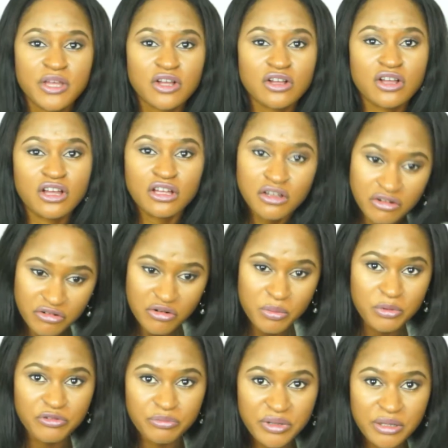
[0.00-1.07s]
be a
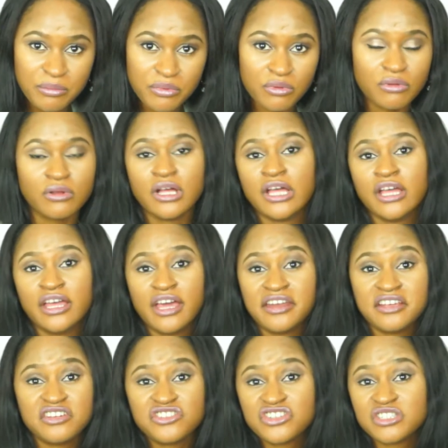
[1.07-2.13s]
group of people, and
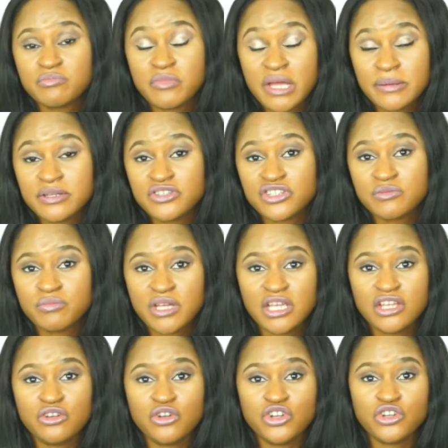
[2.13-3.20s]
it could just maybe just
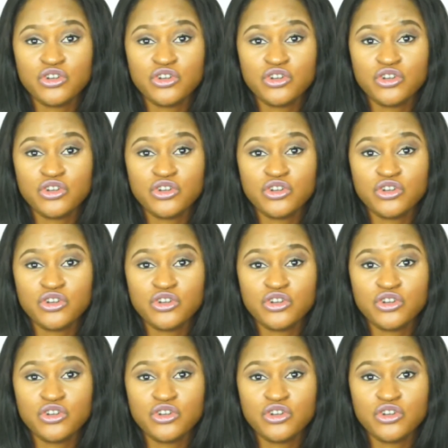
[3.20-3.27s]
be